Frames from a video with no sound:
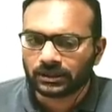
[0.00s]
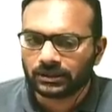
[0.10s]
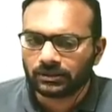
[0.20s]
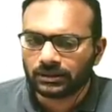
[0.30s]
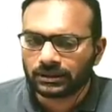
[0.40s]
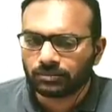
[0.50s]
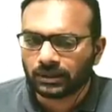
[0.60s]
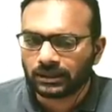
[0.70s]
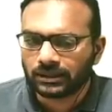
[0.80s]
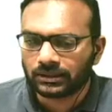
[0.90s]
You just
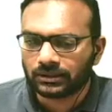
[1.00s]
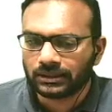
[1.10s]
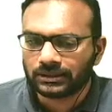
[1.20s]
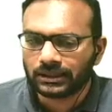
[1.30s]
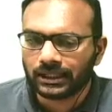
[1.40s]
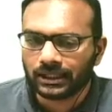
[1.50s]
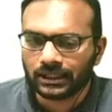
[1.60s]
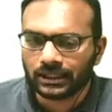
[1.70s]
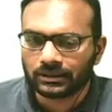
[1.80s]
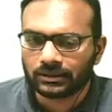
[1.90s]
bring this to this side and
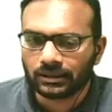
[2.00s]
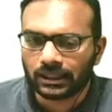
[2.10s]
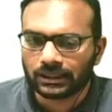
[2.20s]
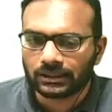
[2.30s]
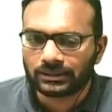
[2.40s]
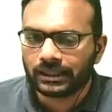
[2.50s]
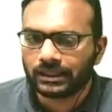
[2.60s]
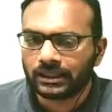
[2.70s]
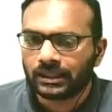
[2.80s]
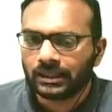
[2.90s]
this to the other side,